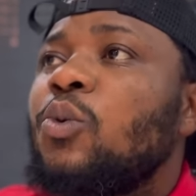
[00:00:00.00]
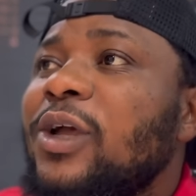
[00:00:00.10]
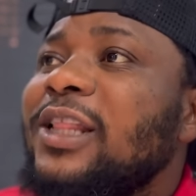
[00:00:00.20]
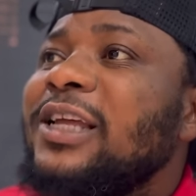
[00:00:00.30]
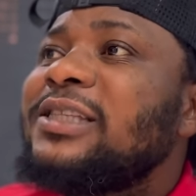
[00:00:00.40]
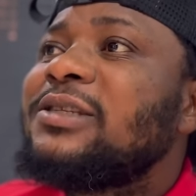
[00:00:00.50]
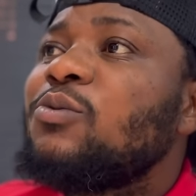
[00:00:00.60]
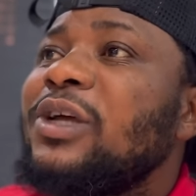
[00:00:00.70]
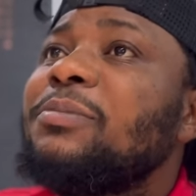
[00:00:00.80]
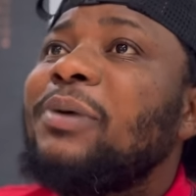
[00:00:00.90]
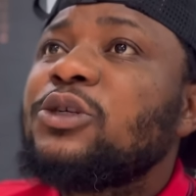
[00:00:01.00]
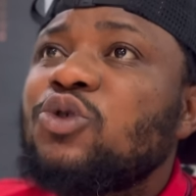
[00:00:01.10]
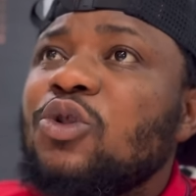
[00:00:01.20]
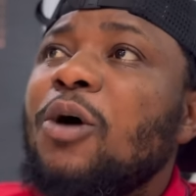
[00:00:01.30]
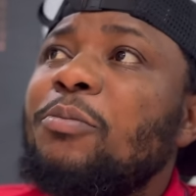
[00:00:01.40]
Will
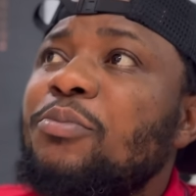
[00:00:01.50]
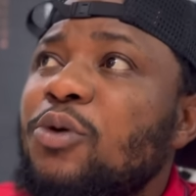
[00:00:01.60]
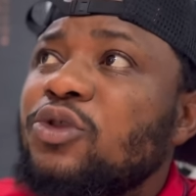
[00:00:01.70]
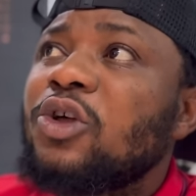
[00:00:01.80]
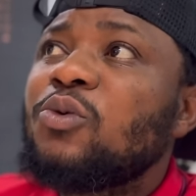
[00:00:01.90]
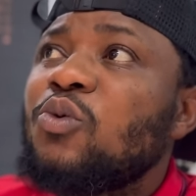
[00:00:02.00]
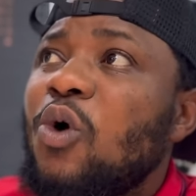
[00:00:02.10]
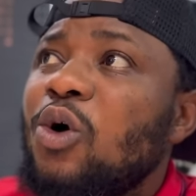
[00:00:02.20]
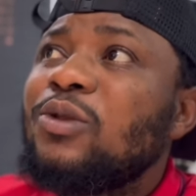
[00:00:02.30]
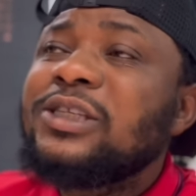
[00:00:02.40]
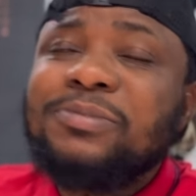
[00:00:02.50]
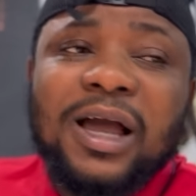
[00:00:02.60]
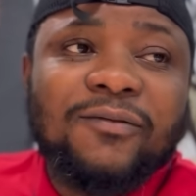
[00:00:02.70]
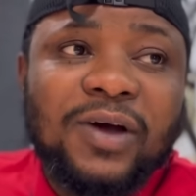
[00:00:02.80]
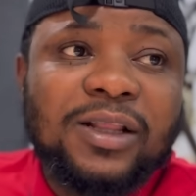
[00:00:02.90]
petroleum products always be
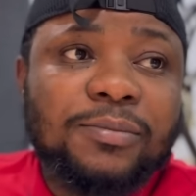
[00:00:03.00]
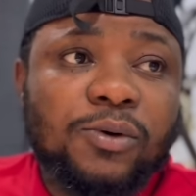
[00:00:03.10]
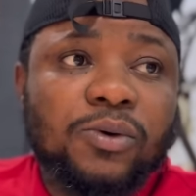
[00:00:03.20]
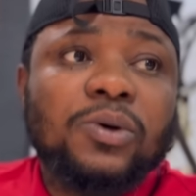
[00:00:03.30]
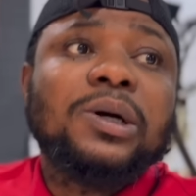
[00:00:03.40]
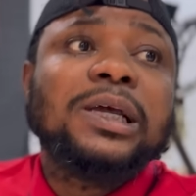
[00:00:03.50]
available?